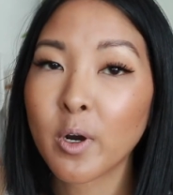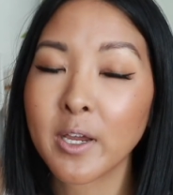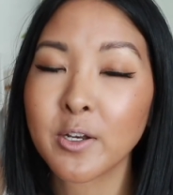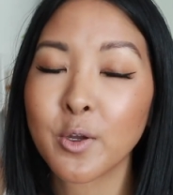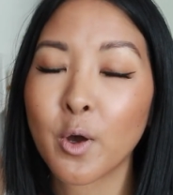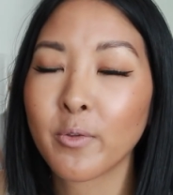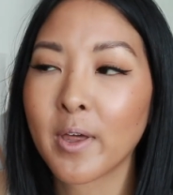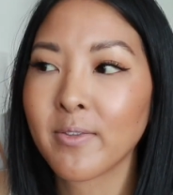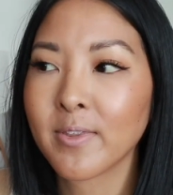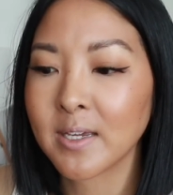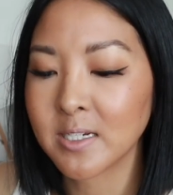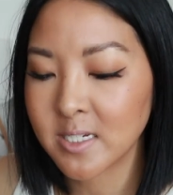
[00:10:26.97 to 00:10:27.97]
I know that
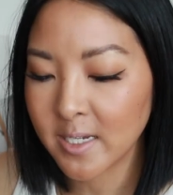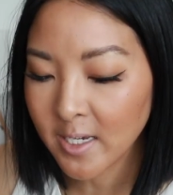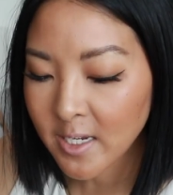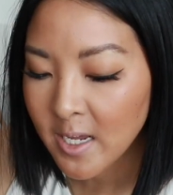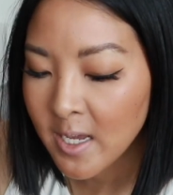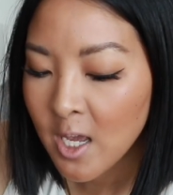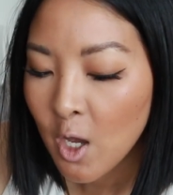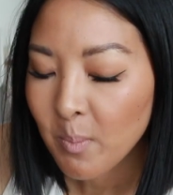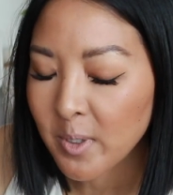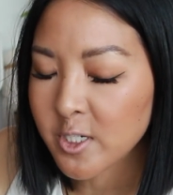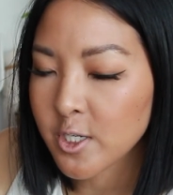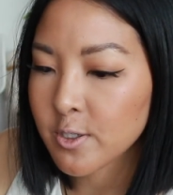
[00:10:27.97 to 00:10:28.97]
they did,
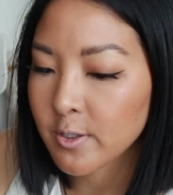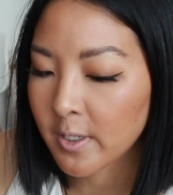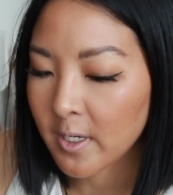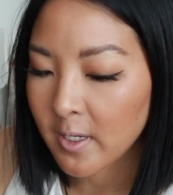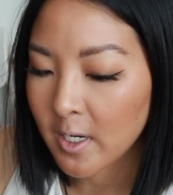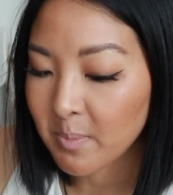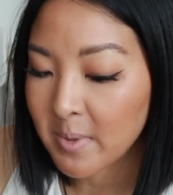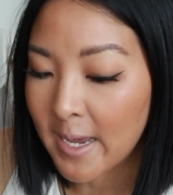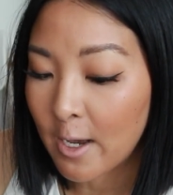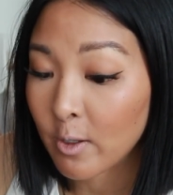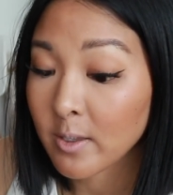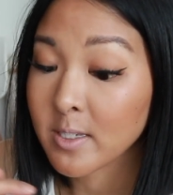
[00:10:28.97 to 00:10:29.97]
but just looking it up
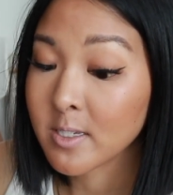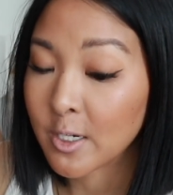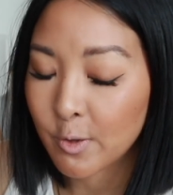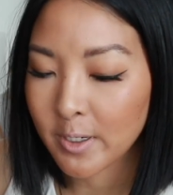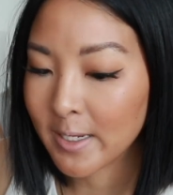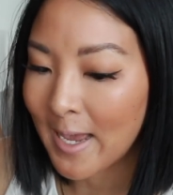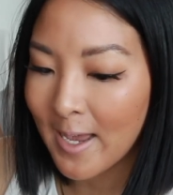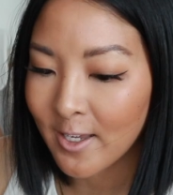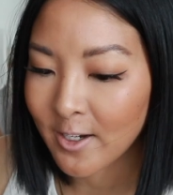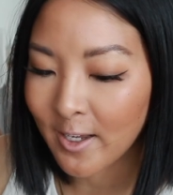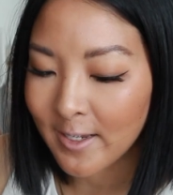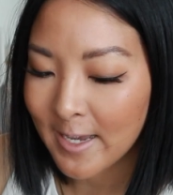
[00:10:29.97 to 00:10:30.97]
now, at least here in
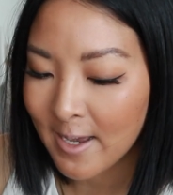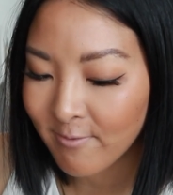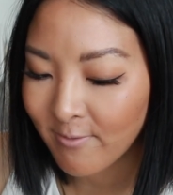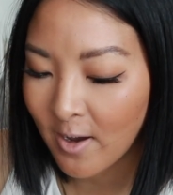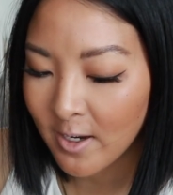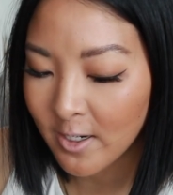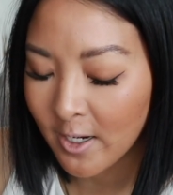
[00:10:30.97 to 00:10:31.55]
Canada, I can't find it.